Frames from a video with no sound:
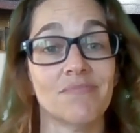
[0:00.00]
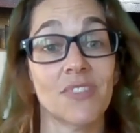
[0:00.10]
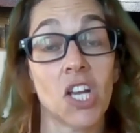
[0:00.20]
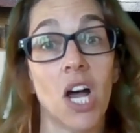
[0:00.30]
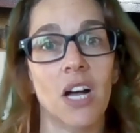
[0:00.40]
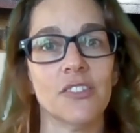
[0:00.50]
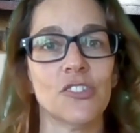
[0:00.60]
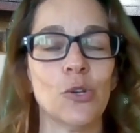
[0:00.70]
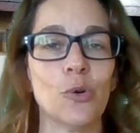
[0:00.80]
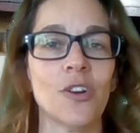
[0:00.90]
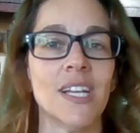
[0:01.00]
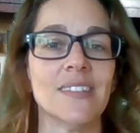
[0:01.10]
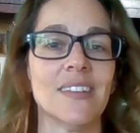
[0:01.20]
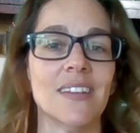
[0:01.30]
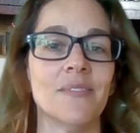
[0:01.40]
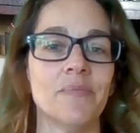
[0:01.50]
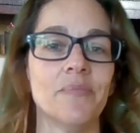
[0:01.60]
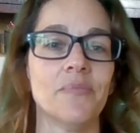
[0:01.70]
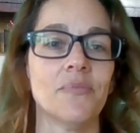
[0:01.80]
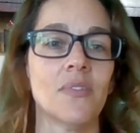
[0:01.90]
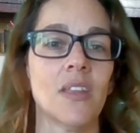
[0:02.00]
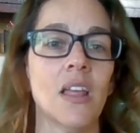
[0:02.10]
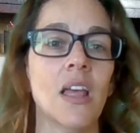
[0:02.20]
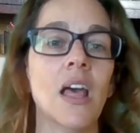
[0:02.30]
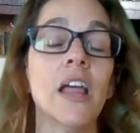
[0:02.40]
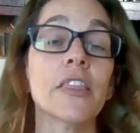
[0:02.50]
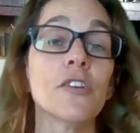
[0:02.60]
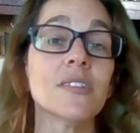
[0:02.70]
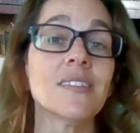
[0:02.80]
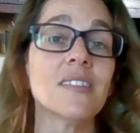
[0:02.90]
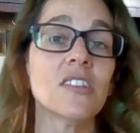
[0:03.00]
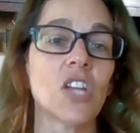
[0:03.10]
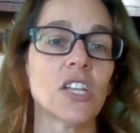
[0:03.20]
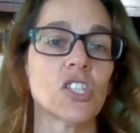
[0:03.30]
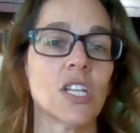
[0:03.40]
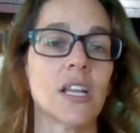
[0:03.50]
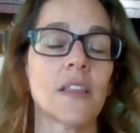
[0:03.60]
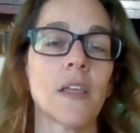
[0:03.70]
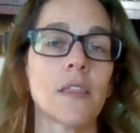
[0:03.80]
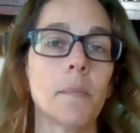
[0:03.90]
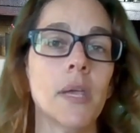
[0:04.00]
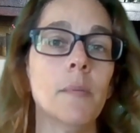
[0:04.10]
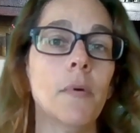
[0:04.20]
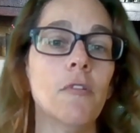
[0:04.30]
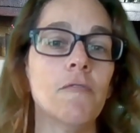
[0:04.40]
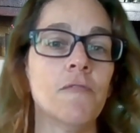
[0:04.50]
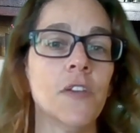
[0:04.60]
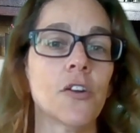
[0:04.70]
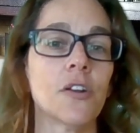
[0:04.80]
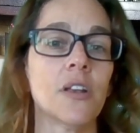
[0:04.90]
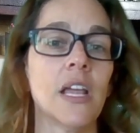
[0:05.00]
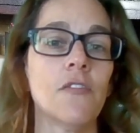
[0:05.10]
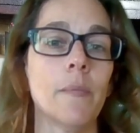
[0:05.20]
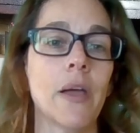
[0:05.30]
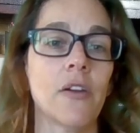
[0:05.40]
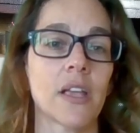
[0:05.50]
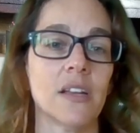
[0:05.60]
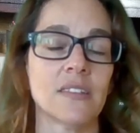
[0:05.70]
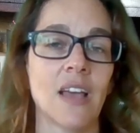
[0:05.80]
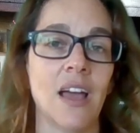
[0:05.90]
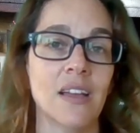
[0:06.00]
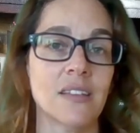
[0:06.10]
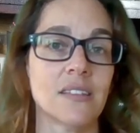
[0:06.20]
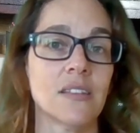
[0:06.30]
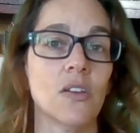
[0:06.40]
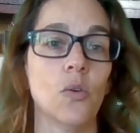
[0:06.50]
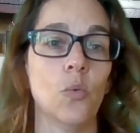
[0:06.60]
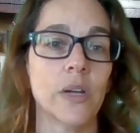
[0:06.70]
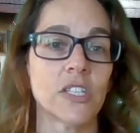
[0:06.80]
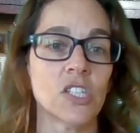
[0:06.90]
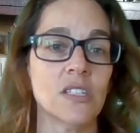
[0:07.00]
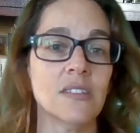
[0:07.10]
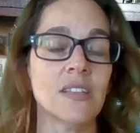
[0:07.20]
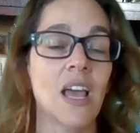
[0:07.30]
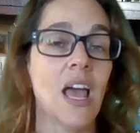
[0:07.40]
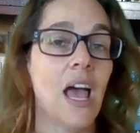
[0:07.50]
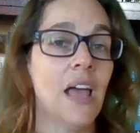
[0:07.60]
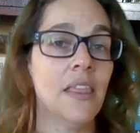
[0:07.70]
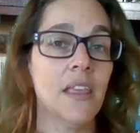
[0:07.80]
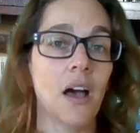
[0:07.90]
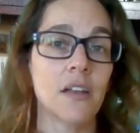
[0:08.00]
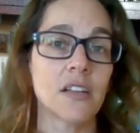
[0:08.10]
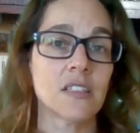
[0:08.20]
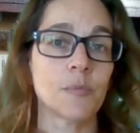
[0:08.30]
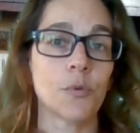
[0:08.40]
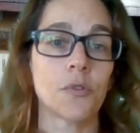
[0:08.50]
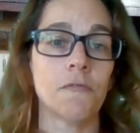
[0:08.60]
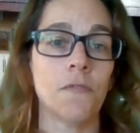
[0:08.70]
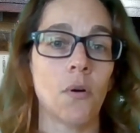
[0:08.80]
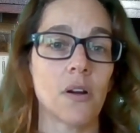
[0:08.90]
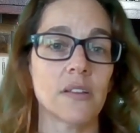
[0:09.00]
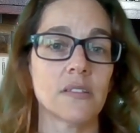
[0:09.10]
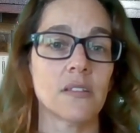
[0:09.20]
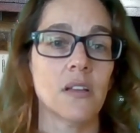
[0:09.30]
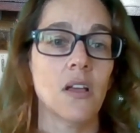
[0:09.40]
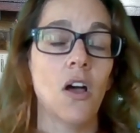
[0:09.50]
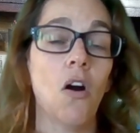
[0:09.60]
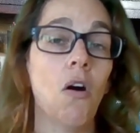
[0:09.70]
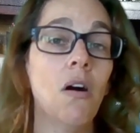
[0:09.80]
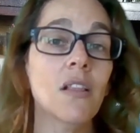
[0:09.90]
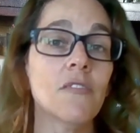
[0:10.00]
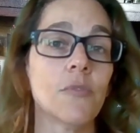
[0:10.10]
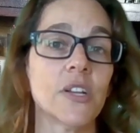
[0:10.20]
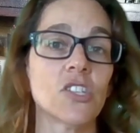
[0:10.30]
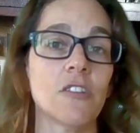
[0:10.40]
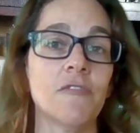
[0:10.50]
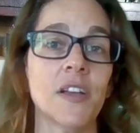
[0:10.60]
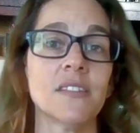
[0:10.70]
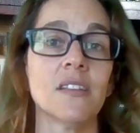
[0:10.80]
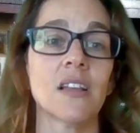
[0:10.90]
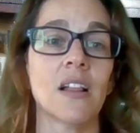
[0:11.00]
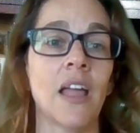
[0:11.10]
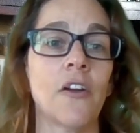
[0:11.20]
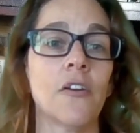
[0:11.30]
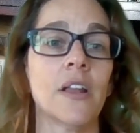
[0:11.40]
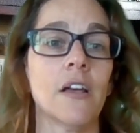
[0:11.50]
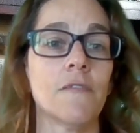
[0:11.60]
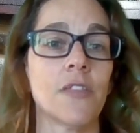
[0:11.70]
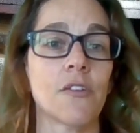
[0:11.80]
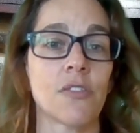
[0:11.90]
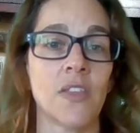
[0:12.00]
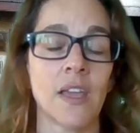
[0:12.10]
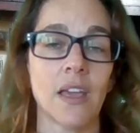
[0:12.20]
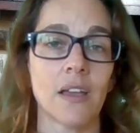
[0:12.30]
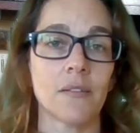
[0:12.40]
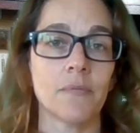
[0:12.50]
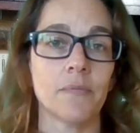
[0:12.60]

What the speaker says: gone so crazy. There is a suggestion that the people feared Native American attacks, witches, and the unexplored forests, all of which affected the clarity of their thinking.